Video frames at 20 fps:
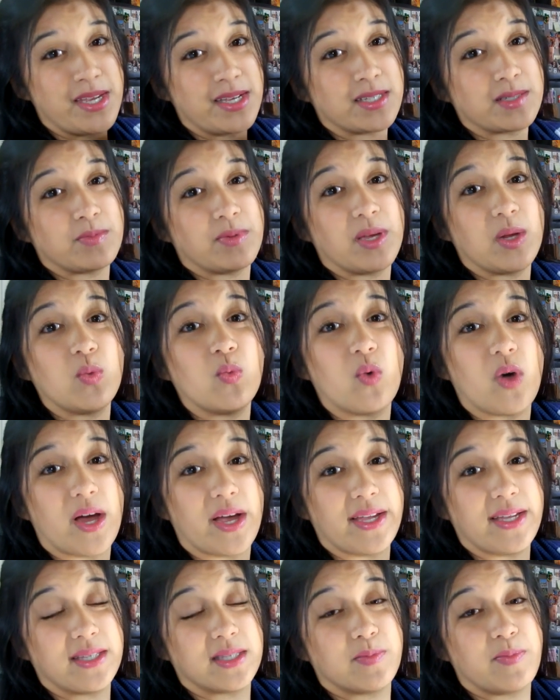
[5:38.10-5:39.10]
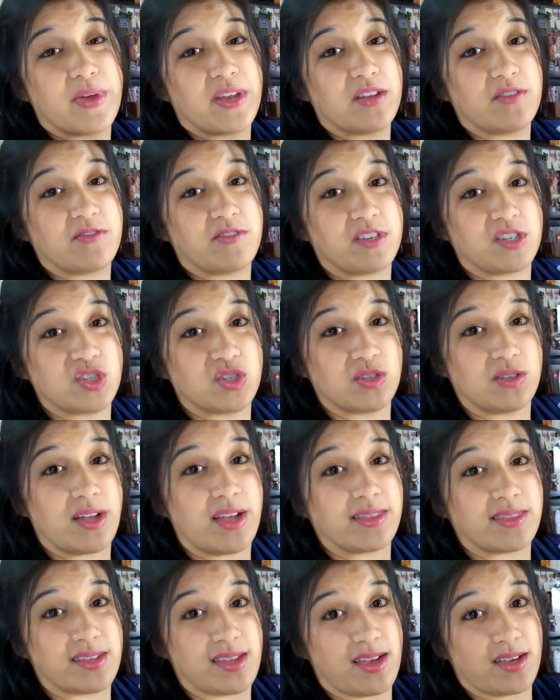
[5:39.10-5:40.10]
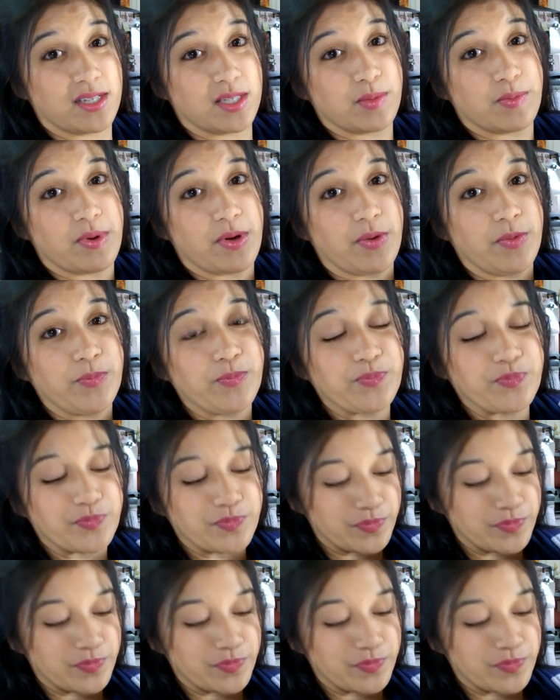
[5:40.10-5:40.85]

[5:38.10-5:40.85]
me explain why it's beneficial at the expo.